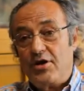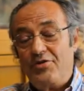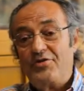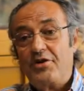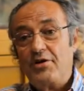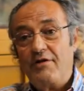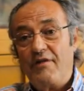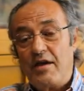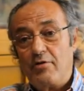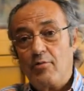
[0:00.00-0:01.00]
critical
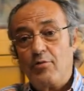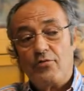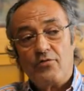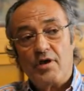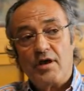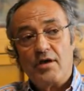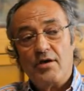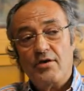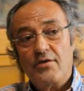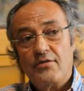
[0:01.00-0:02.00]
event, obviously,
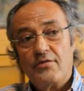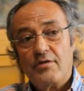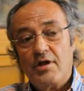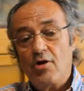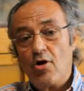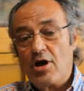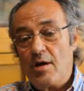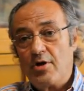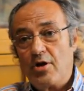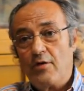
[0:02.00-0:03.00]
is the
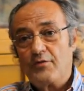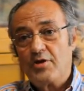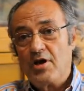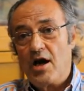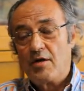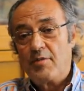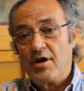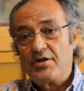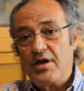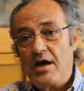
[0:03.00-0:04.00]
oncoming of the AK
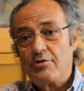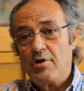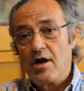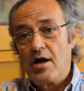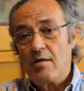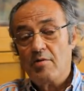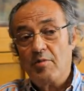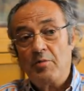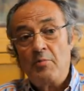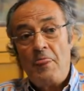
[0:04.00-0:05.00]
Party Erdogan
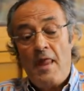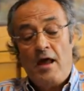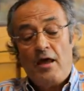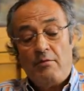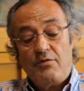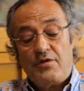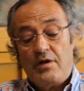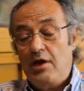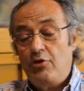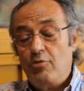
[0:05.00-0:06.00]
government. It was
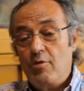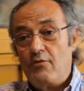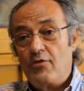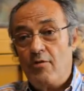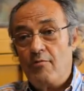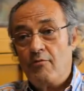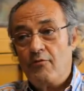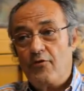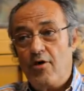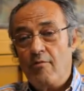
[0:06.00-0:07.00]
clear to me from
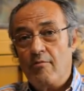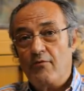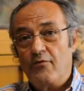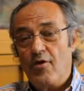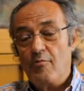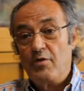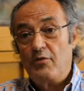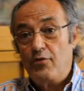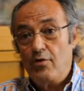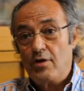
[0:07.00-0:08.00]

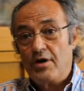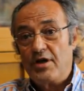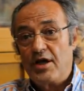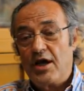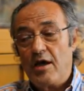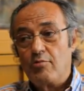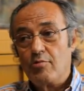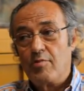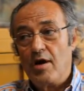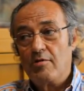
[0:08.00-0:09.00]
before they came to
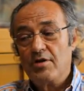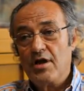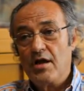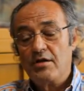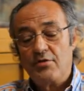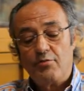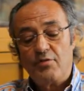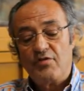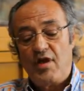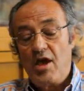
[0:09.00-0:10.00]
power that this
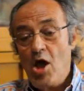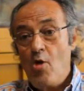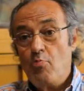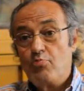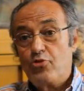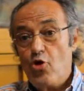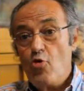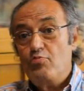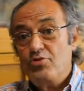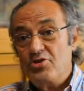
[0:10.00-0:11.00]
was a
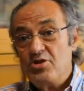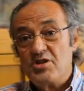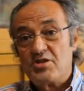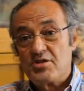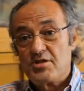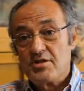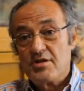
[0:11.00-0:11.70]
pro-business